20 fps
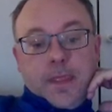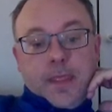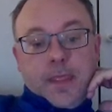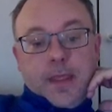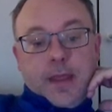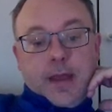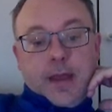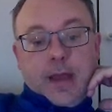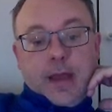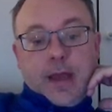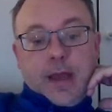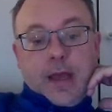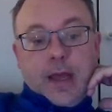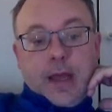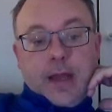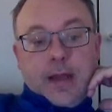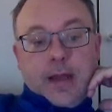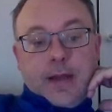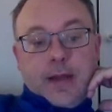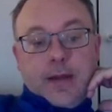
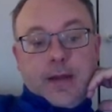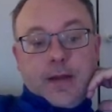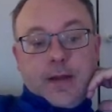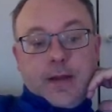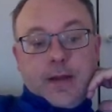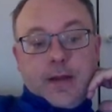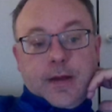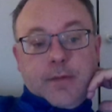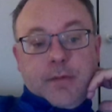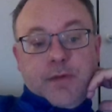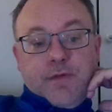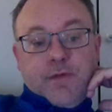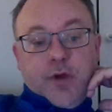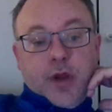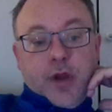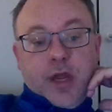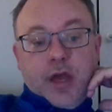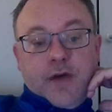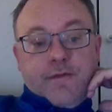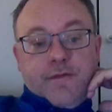And be very
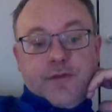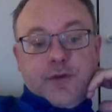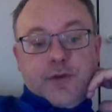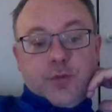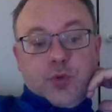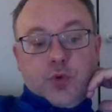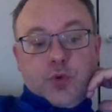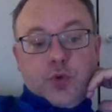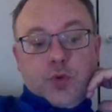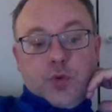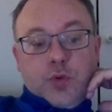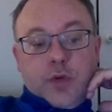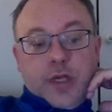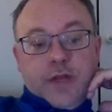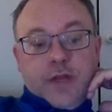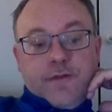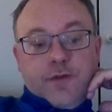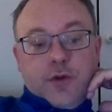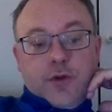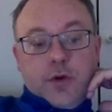comfortable,
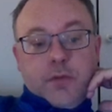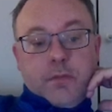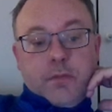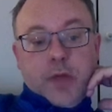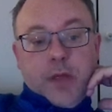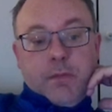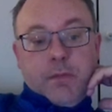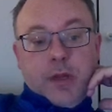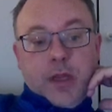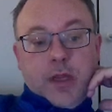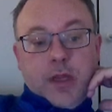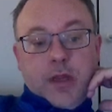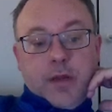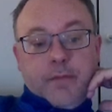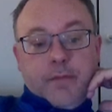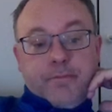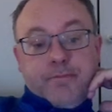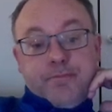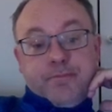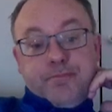if not, maybe
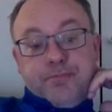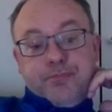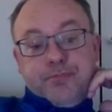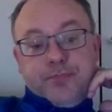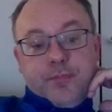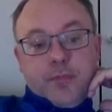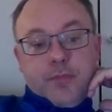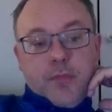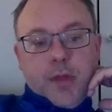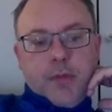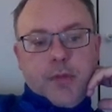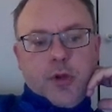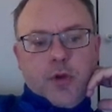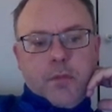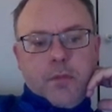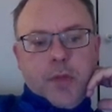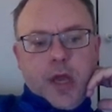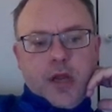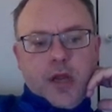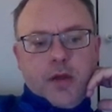not
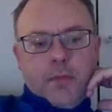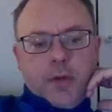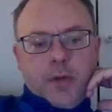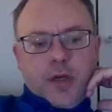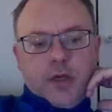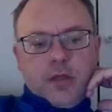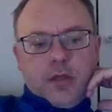better, but...